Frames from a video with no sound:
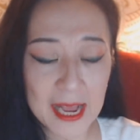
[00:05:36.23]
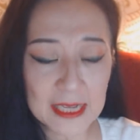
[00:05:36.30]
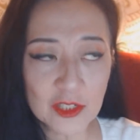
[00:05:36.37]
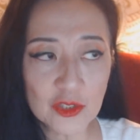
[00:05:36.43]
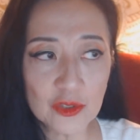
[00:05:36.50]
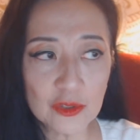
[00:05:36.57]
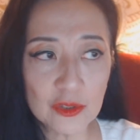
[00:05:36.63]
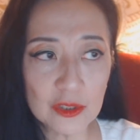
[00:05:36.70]

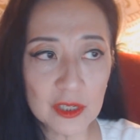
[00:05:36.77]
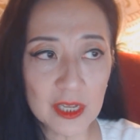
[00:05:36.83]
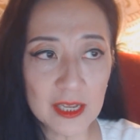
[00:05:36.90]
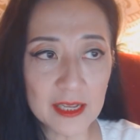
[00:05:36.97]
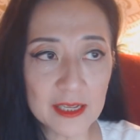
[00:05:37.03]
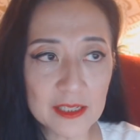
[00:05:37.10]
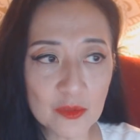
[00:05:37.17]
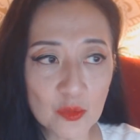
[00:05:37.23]
answer
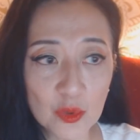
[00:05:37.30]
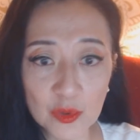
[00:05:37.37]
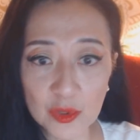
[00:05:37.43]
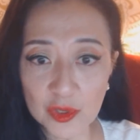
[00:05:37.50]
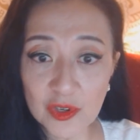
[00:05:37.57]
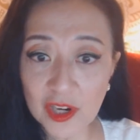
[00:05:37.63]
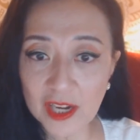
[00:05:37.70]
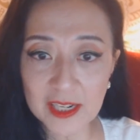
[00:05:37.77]
is, well,
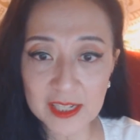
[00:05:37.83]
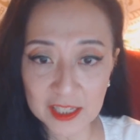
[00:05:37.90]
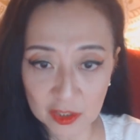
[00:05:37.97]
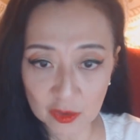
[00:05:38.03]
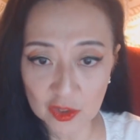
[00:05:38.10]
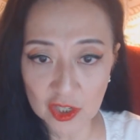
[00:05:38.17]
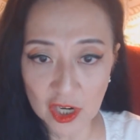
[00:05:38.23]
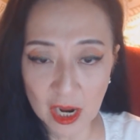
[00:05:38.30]
you got a
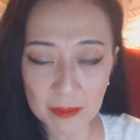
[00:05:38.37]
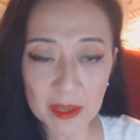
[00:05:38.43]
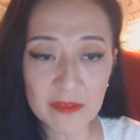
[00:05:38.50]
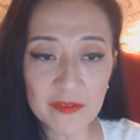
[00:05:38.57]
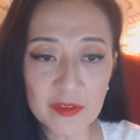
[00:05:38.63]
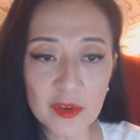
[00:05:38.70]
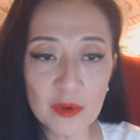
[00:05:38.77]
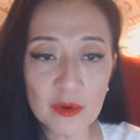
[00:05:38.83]
new job,
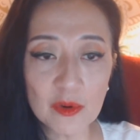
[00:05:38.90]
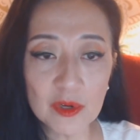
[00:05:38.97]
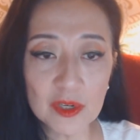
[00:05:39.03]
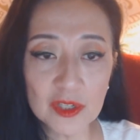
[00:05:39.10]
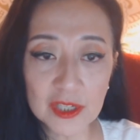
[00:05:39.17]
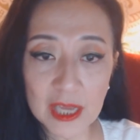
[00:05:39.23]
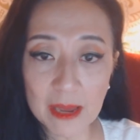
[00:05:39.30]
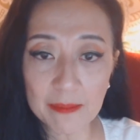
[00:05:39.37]
if you're
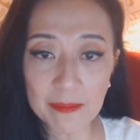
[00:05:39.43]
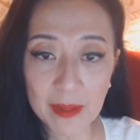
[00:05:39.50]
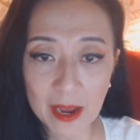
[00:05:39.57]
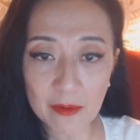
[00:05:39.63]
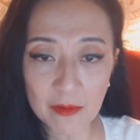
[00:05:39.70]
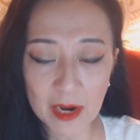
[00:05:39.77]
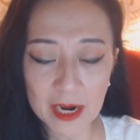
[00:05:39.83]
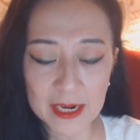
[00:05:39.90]
going to
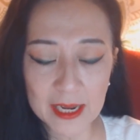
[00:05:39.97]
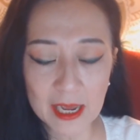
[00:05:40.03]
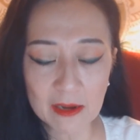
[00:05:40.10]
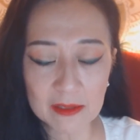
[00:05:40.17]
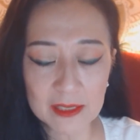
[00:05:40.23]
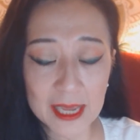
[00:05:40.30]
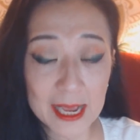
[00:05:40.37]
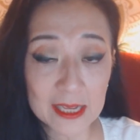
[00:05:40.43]
apply right
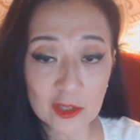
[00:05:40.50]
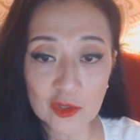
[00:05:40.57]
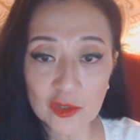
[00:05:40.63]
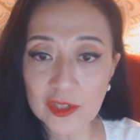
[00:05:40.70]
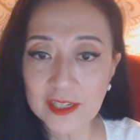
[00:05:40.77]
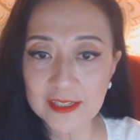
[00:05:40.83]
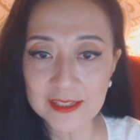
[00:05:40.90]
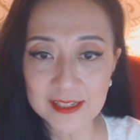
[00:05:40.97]
now, the
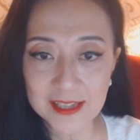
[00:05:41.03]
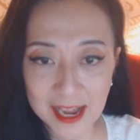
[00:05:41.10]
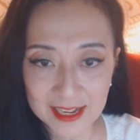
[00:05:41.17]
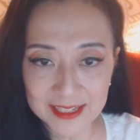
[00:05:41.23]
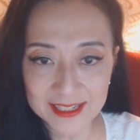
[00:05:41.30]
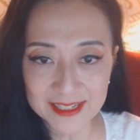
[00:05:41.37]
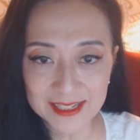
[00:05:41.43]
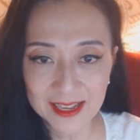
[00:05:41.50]
answer is
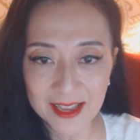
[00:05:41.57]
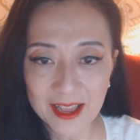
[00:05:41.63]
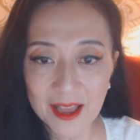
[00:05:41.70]
yes.